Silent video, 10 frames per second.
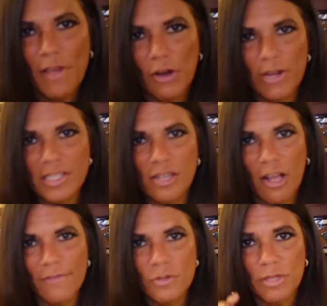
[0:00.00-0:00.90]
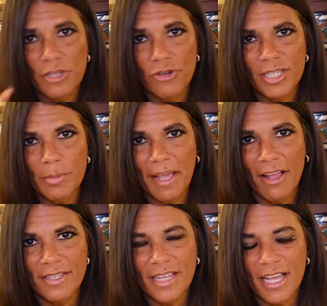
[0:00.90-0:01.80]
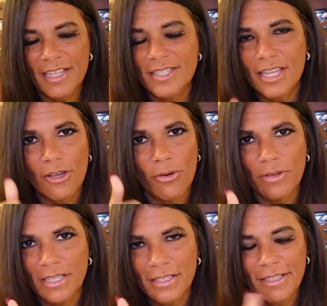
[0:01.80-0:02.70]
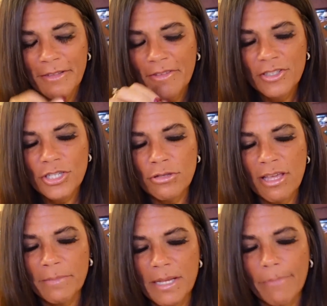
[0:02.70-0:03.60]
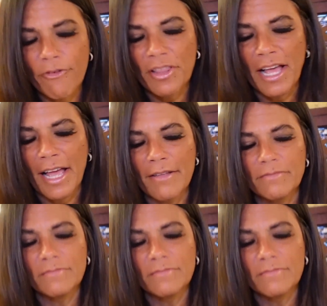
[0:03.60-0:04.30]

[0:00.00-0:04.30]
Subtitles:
very soft with the crispy outside, so 2 thumbs up for that.